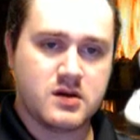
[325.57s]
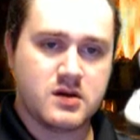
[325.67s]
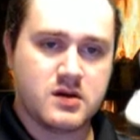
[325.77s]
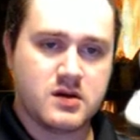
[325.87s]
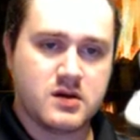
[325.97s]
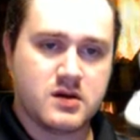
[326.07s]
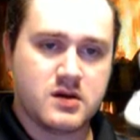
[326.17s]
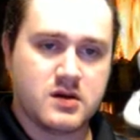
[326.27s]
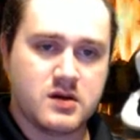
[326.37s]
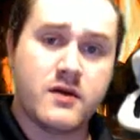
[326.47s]
Now,
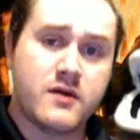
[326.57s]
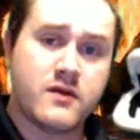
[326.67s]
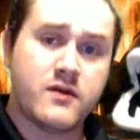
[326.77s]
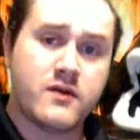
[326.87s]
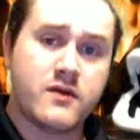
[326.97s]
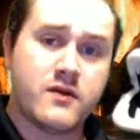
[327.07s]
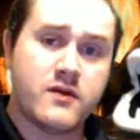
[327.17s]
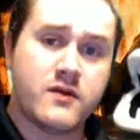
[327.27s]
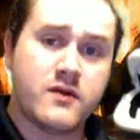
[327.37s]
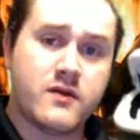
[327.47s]
for
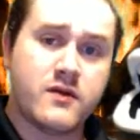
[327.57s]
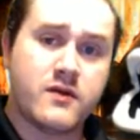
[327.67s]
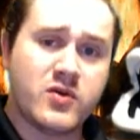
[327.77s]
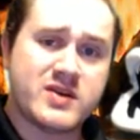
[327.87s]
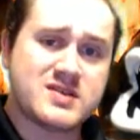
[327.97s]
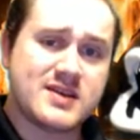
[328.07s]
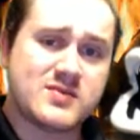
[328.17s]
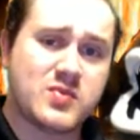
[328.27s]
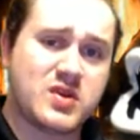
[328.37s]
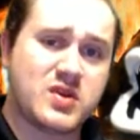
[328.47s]
problem number 4, it says
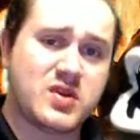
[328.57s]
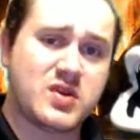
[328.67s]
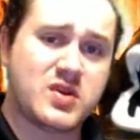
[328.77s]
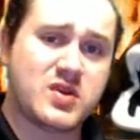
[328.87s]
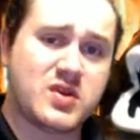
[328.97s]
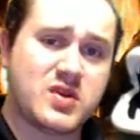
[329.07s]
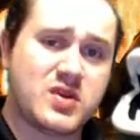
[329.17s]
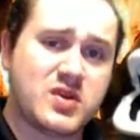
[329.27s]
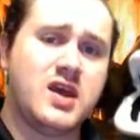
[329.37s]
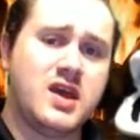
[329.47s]
plane
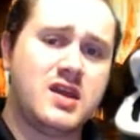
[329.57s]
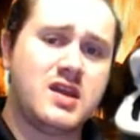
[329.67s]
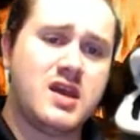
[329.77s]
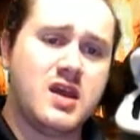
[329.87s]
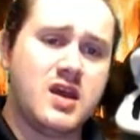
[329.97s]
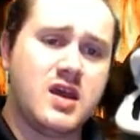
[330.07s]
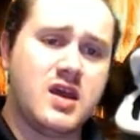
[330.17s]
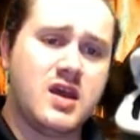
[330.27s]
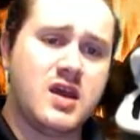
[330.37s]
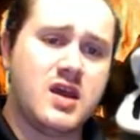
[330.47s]
FUN
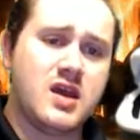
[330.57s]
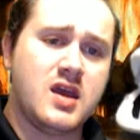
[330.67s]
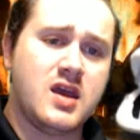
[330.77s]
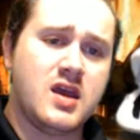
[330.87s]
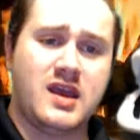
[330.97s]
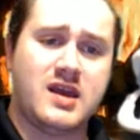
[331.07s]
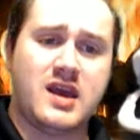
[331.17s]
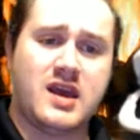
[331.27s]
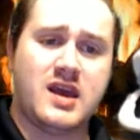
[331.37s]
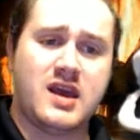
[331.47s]
and plane
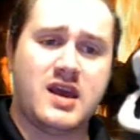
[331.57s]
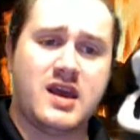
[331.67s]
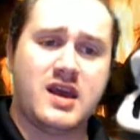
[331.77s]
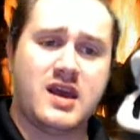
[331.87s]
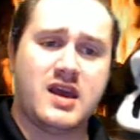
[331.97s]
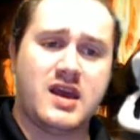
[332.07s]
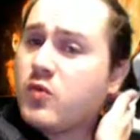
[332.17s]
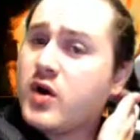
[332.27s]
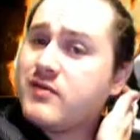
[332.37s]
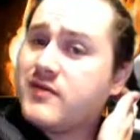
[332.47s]
NAF intersect at
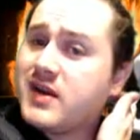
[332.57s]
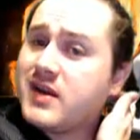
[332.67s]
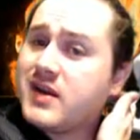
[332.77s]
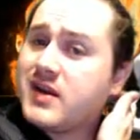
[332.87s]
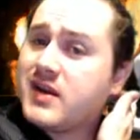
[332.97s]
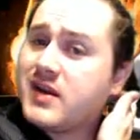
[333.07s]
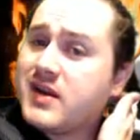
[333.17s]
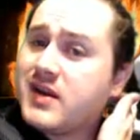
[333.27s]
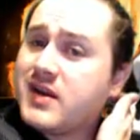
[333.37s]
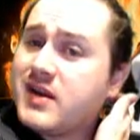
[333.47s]
what figure?
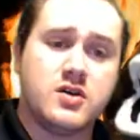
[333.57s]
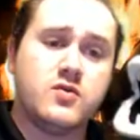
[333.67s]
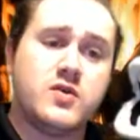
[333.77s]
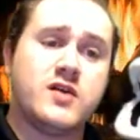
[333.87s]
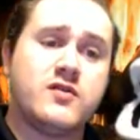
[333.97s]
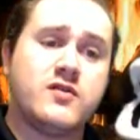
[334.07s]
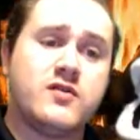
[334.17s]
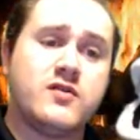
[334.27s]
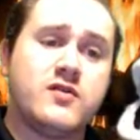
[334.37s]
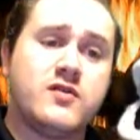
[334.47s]
So whenever two
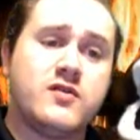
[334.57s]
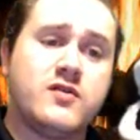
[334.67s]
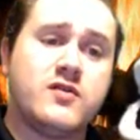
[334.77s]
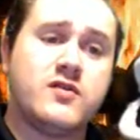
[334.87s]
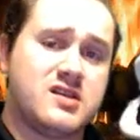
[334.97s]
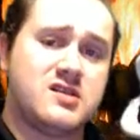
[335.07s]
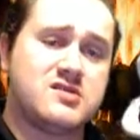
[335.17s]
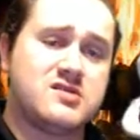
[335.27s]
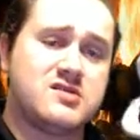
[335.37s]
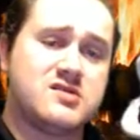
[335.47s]
planes intersect, there's
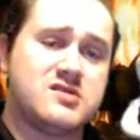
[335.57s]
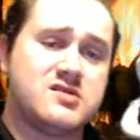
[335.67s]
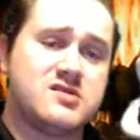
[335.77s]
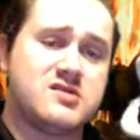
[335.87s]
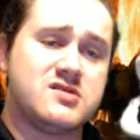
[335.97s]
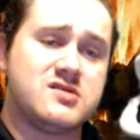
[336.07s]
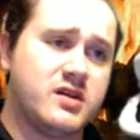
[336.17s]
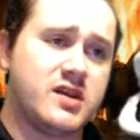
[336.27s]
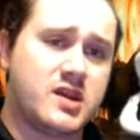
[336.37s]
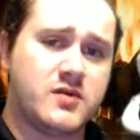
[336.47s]
only one type of figure
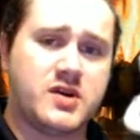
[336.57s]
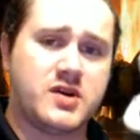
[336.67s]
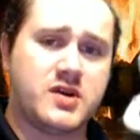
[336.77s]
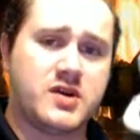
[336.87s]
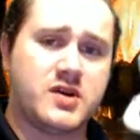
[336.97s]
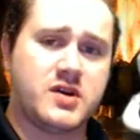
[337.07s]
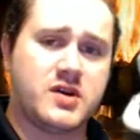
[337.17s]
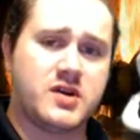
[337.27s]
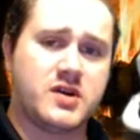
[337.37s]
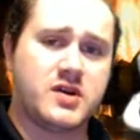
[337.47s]
that they would intersect
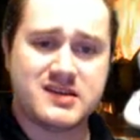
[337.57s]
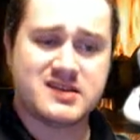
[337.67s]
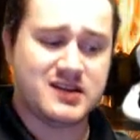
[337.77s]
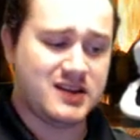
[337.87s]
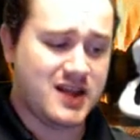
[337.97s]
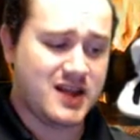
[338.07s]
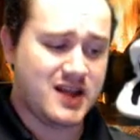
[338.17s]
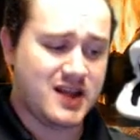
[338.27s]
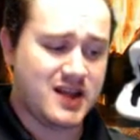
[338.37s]
at, and that is a line.